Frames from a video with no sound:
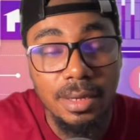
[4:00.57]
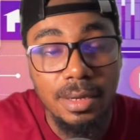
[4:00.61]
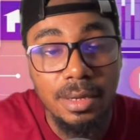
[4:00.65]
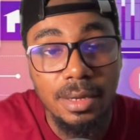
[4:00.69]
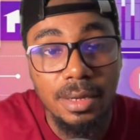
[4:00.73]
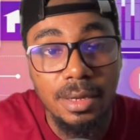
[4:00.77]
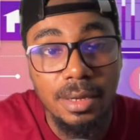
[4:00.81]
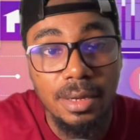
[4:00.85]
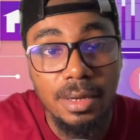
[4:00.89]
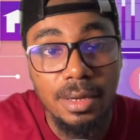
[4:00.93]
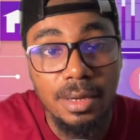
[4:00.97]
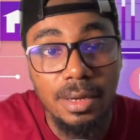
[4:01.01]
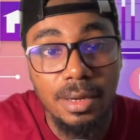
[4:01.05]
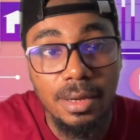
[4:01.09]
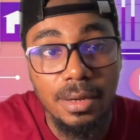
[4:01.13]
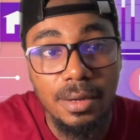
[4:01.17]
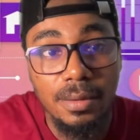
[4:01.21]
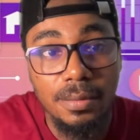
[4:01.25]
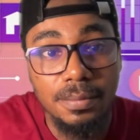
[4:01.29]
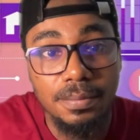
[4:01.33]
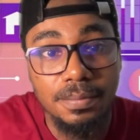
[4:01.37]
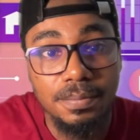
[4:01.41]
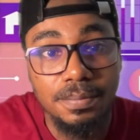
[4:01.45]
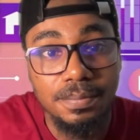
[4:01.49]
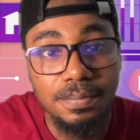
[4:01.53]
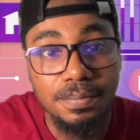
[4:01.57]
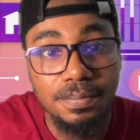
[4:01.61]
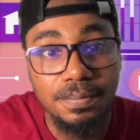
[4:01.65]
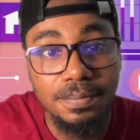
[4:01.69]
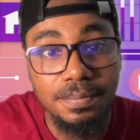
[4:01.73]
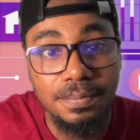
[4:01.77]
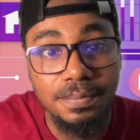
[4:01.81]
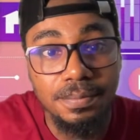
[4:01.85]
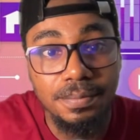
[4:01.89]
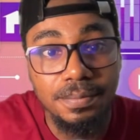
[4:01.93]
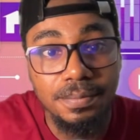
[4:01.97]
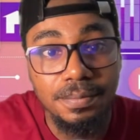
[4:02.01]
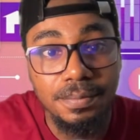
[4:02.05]
um,
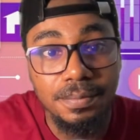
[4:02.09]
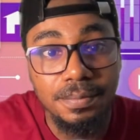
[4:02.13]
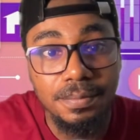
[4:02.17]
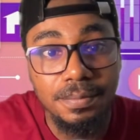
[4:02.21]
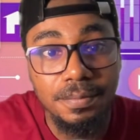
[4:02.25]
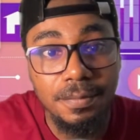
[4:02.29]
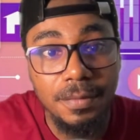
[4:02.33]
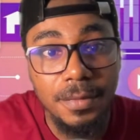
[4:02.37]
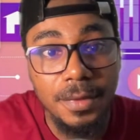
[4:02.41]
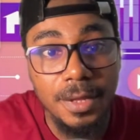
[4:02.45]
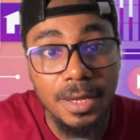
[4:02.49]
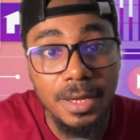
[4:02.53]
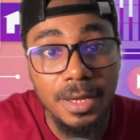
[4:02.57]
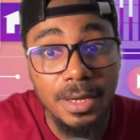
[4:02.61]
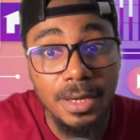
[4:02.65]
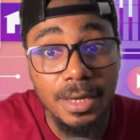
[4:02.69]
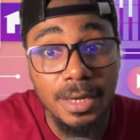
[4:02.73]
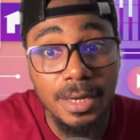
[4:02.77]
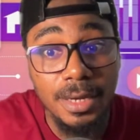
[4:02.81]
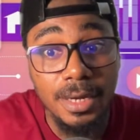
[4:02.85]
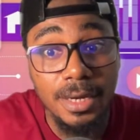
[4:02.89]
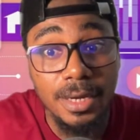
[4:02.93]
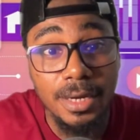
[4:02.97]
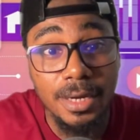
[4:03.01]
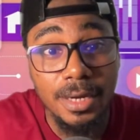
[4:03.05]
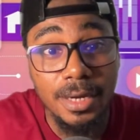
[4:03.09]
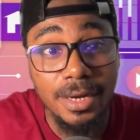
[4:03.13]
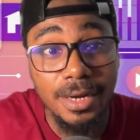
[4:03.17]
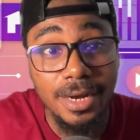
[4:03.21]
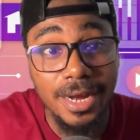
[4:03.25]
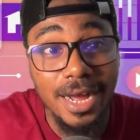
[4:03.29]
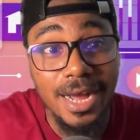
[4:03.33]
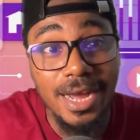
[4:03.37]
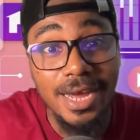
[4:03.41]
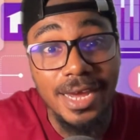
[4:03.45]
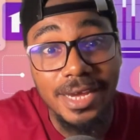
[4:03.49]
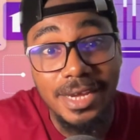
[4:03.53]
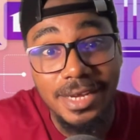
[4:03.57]

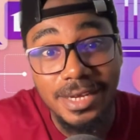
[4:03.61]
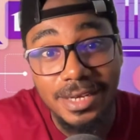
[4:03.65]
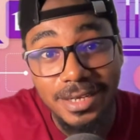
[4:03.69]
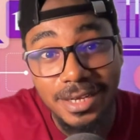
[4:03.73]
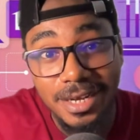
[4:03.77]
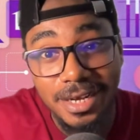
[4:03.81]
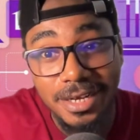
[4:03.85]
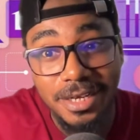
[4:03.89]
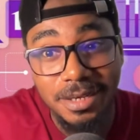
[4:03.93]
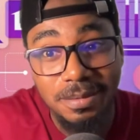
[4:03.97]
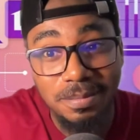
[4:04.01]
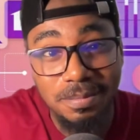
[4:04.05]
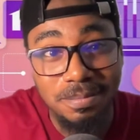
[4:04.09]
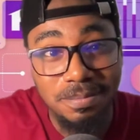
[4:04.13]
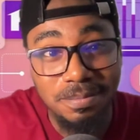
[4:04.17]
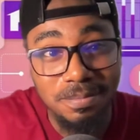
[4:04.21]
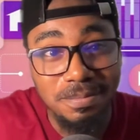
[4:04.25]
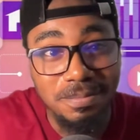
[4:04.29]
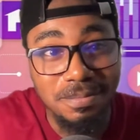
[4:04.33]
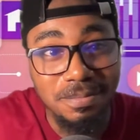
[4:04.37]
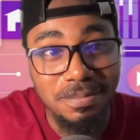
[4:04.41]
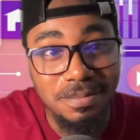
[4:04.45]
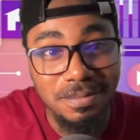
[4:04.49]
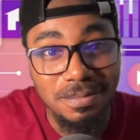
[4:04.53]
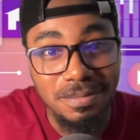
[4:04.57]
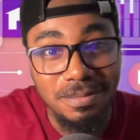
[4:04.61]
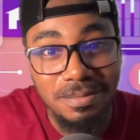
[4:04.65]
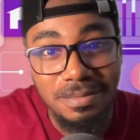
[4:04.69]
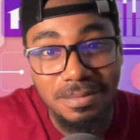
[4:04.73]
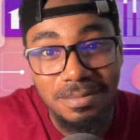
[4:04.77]
hi, I am